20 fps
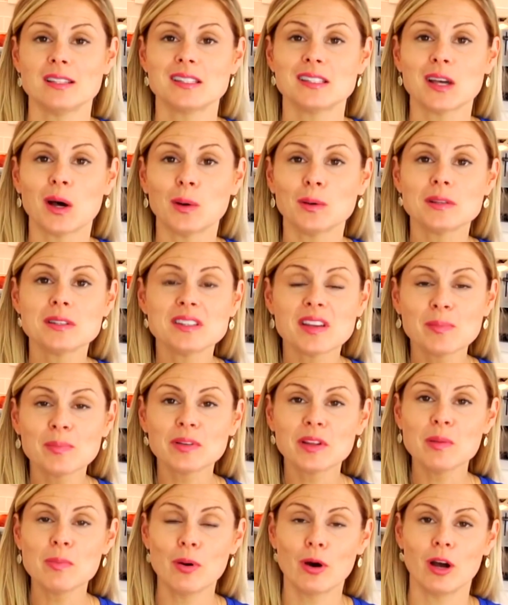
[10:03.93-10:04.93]
So
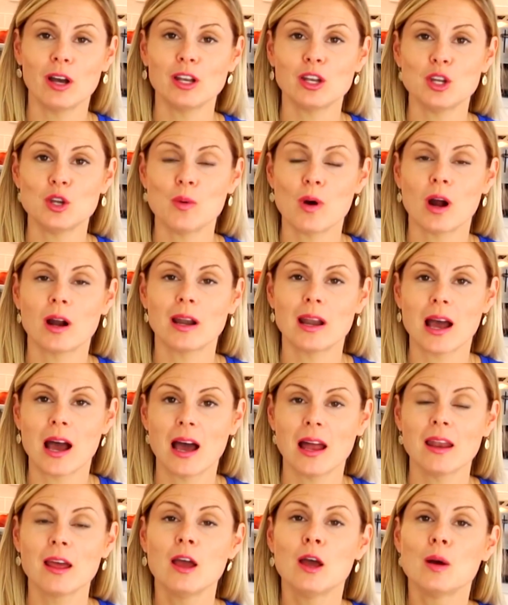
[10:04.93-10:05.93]
simply put, you are
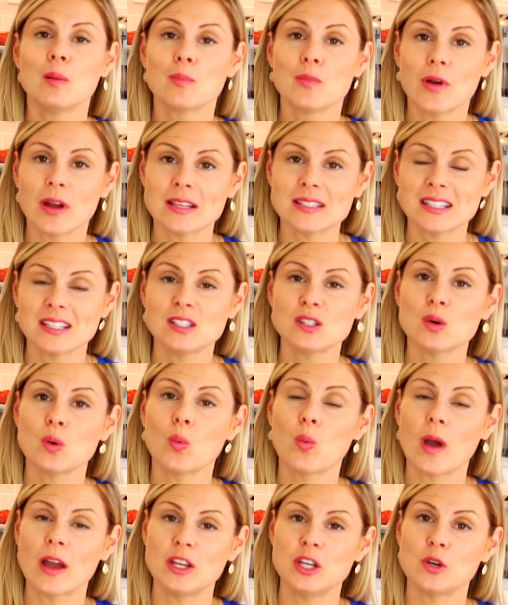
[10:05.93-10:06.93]
not present
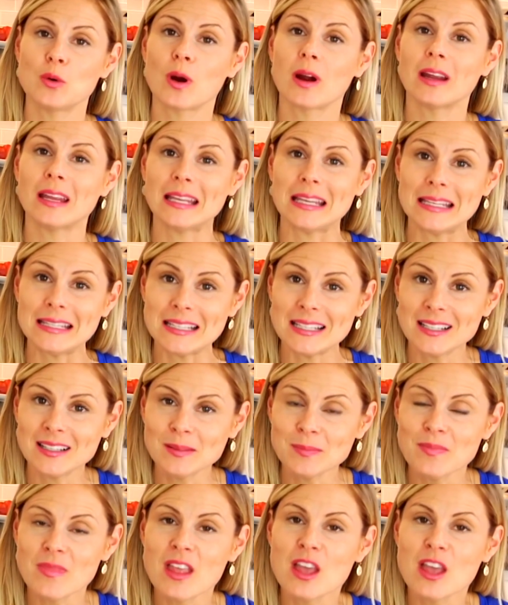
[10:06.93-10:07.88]
when you are eating.